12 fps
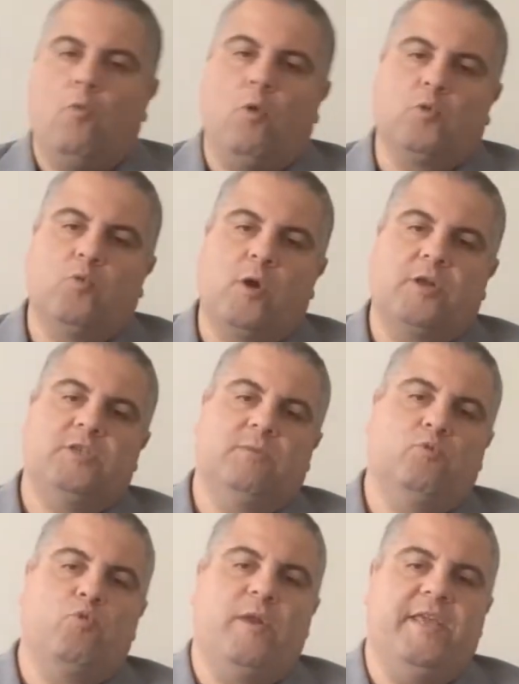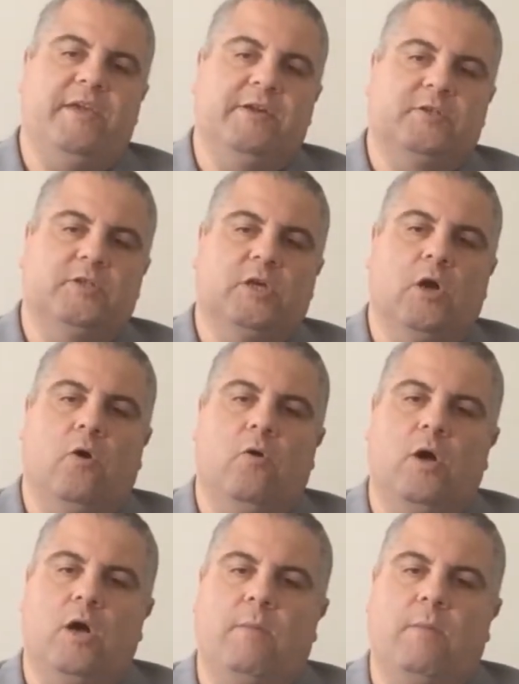What worked some 20 years ago